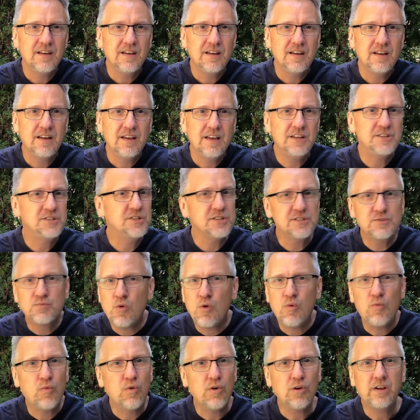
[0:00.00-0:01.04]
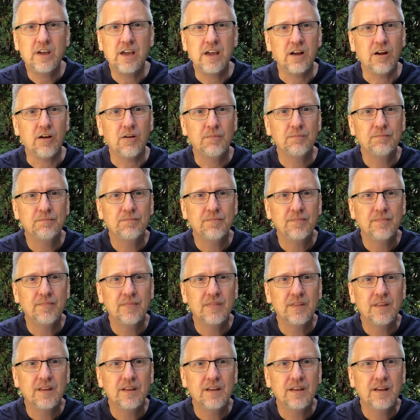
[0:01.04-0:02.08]
It just won't work here.
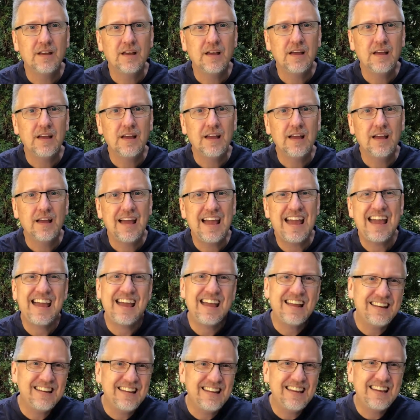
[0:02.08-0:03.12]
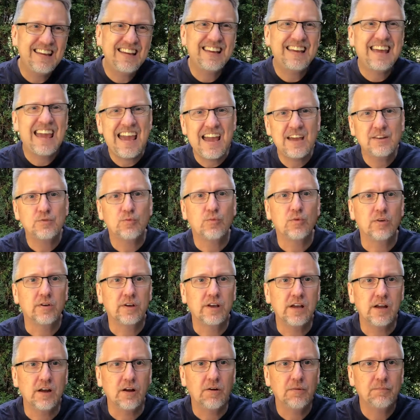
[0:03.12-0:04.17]
And it can't work
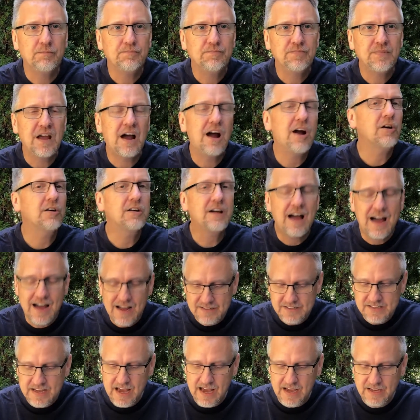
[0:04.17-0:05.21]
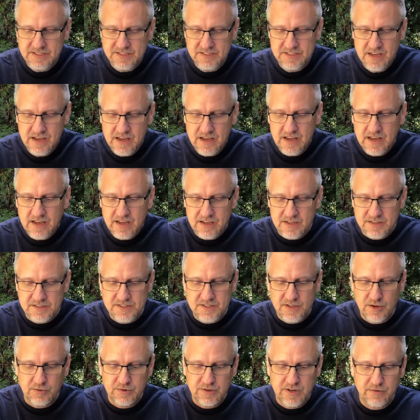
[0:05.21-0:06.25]
here. Our context is
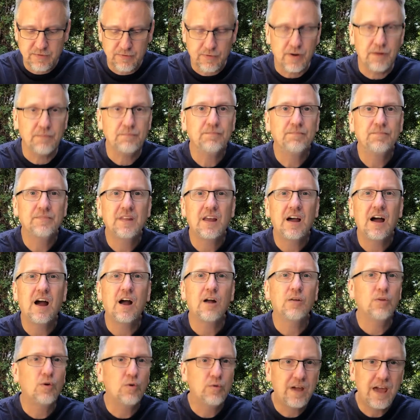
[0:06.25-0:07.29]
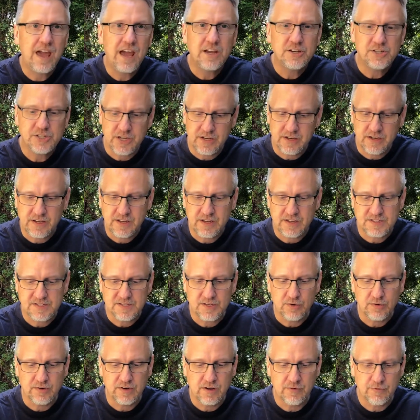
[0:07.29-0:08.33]
so different. Our location is
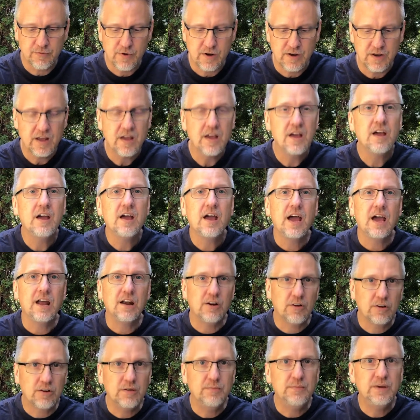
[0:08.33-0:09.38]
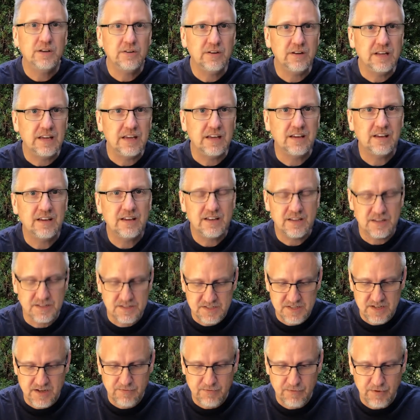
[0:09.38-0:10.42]
so different, and our community is
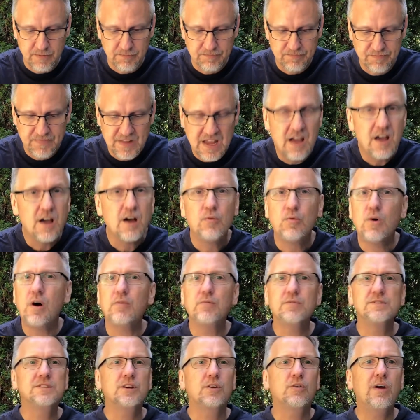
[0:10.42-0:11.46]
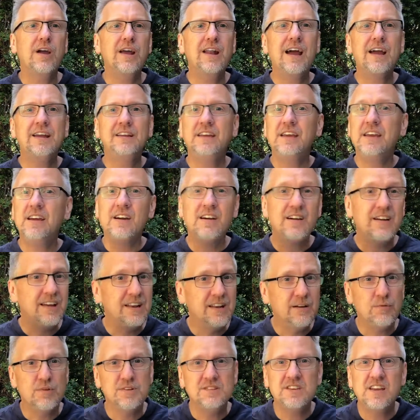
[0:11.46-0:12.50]
different. While it was a great idea and
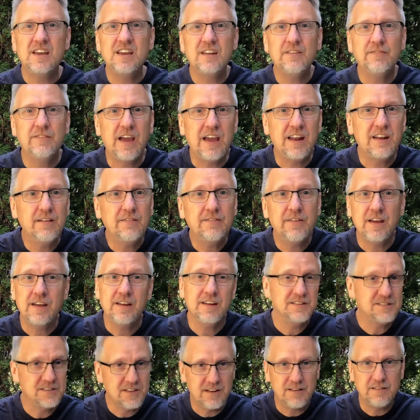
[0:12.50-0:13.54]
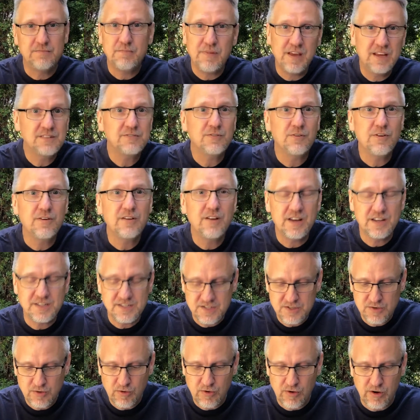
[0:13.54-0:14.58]
it was innovative and it makes for a nice
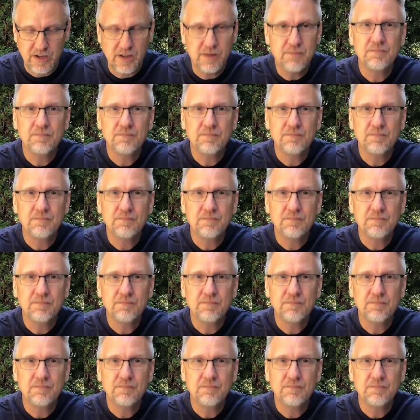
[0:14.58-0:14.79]
story,